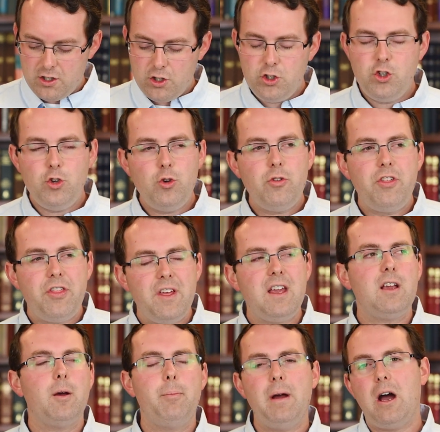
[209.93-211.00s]
Do you
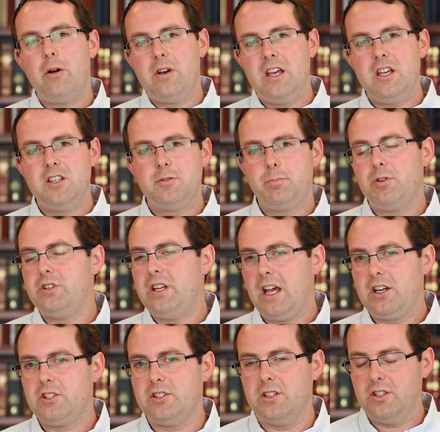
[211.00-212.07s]
think about His
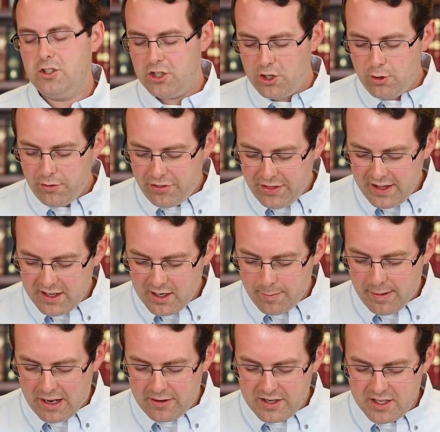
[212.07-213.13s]
protection? Do you think
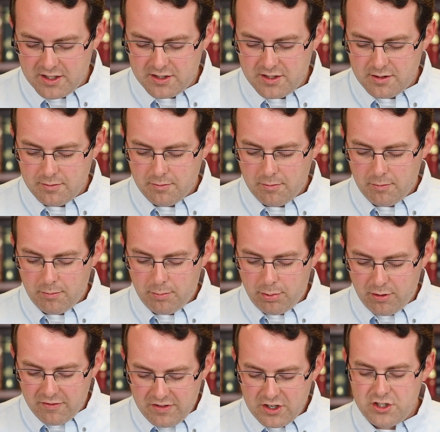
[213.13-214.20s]
about His
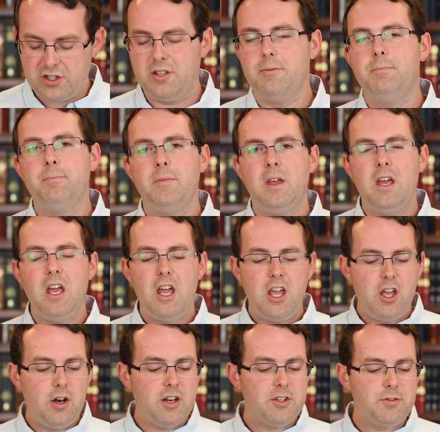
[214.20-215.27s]
provision?
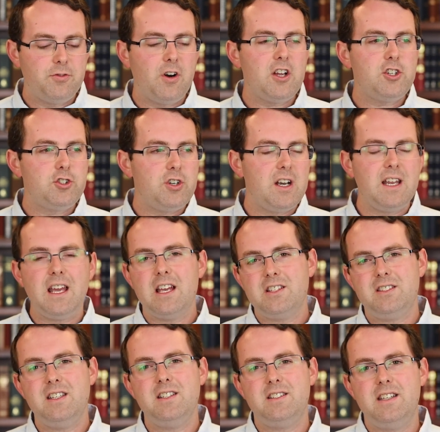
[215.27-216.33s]
As frustrating
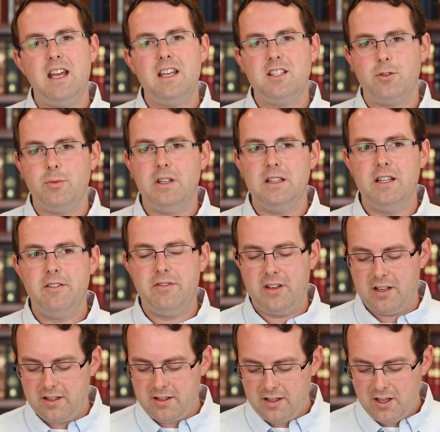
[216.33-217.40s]
as these days that we live
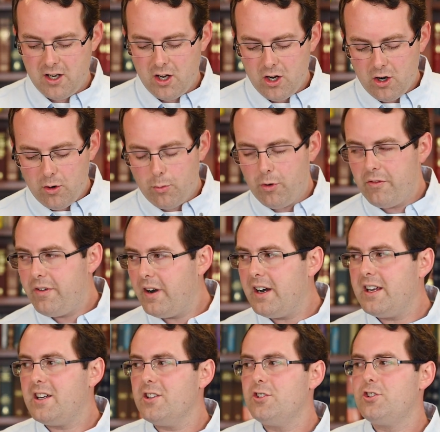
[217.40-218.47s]
in, we're very
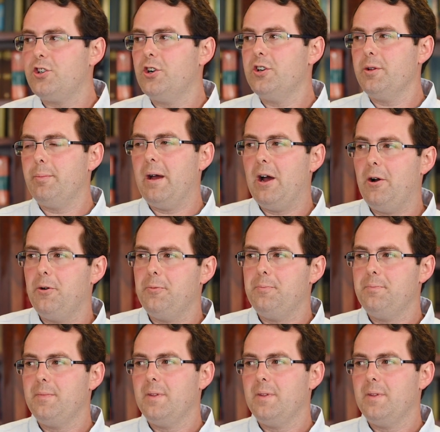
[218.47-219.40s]
concerned about